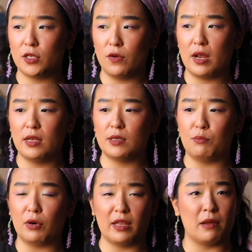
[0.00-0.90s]
So does
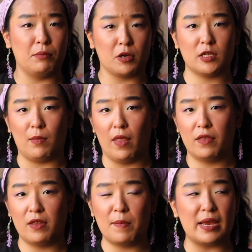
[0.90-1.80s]
Brilliant Books
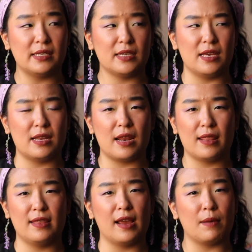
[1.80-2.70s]
Monthly, based in, I
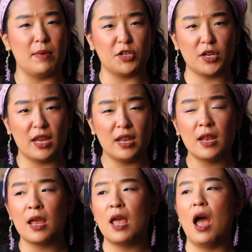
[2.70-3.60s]
think,
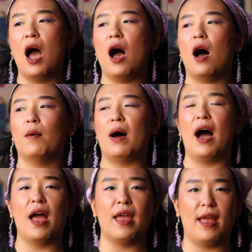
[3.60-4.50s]
Michigan.
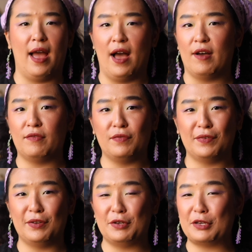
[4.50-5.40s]
I have
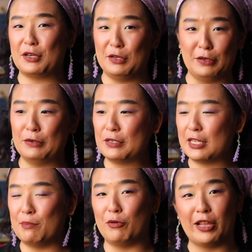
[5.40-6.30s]

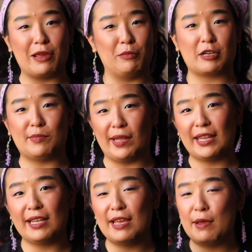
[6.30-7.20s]
used the Brilliant Books
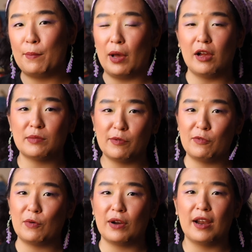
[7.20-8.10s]
Monthly box
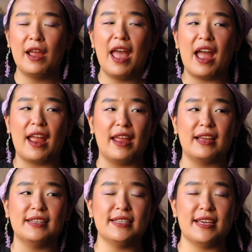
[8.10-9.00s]
before
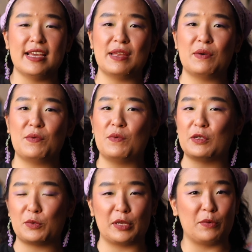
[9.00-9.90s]
and it
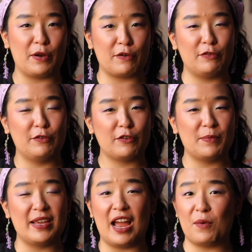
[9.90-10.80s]
was really wonderful for
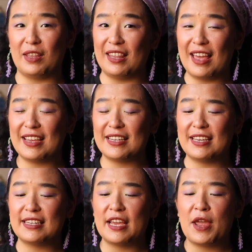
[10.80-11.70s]
me. I really liked
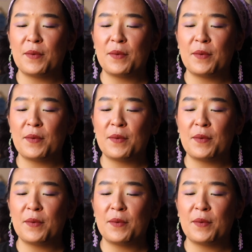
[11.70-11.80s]
it.